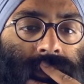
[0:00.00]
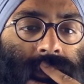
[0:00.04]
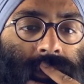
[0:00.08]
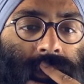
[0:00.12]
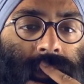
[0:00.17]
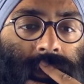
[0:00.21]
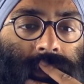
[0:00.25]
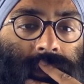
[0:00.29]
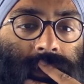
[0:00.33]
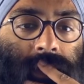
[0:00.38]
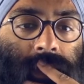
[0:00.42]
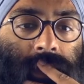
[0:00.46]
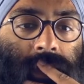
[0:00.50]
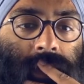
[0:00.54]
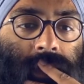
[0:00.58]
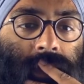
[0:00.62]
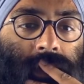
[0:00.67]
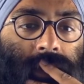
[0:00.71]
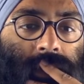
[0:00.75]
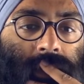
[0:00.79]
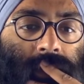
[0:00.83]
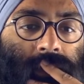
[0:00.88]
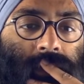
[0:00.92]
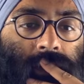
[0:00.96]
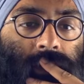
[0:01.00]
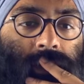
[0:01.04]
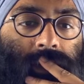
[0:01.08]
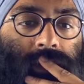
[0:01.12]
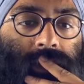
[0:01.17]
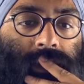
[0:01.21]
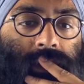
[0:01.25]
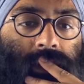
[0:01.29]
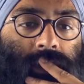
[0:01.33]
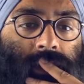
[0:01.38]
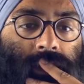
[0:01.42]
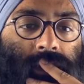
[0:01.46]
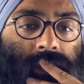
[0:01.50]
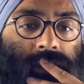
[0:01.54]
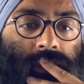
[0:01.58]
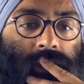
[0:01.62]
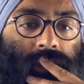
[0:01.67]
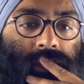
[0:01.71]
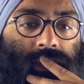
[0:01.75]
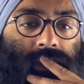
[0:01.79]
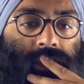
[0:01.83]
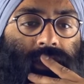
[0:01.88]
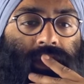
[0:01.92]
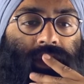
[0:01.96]
This pawn, it would force
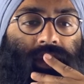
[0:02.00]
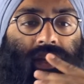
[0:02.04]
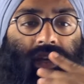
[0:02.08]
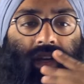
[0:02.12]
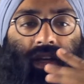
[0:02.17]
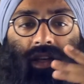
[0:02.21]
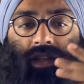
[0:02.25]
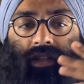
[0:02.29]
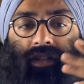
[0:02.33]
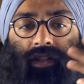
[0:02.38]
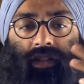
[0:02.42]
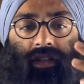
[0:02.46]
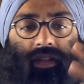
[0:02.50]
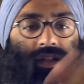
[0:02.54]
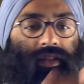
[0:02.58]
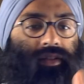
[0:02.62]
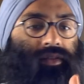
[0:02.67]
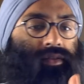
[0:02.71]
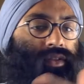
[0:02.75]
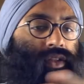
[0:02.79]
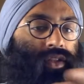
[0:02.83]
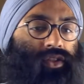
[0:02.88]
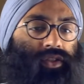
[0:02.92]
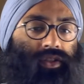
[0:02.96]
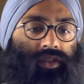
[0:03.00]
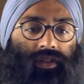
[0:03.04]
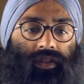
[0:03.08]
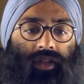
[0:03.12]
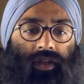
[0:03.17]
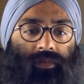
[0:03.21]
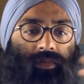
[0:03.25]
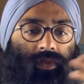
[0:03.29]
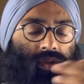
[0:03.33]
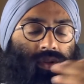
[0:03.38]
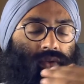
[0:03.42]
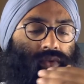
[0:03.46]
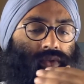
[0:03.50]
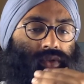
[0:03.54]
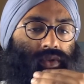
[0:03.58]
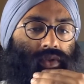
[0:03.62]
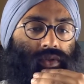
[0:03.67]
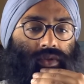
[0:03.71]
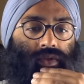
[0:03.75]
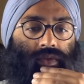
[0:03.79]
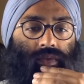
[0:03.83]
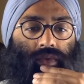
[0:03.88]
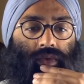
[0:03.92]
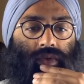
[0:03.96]
this, and then they just come
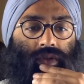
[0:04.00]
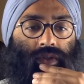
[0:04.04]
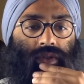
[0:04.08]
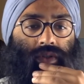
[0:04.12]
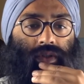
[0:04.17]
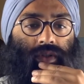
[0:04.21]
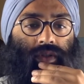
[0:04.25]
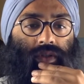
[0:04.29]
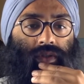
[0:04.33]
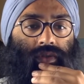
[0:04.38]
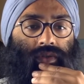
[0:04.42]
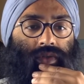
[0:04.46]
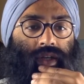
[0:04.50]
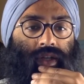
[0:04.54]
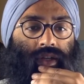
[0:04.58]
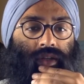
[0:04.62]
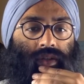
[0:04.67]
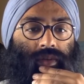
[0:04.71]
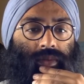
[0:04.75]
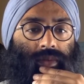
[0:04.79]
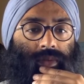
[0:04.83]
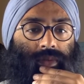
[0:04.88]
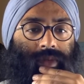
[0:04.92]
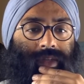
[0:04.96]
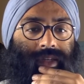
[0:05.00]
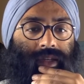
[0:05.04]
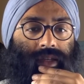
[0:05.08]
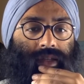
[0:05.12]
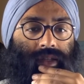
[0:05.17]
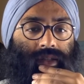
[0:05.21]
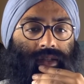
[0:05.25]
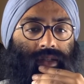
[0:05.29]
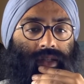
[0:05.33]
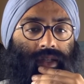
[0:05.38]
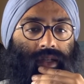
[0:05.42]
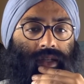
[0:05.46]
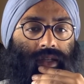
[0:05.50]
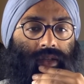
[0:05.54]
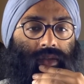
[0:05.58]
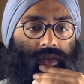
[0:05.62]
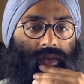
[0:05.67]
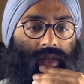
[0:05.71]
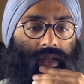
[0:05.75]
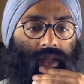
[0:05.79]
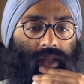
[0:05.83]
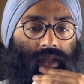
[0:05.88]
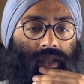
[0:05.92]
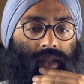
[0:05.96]
closer towards crack it open my king side. I don't
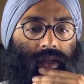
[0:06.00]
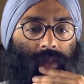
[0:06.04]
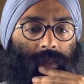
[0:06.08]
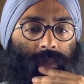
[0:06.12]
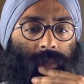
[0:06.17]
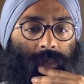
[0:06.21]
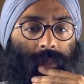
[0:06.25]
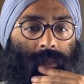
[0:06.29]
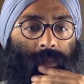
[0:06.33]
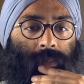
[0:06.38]
like that.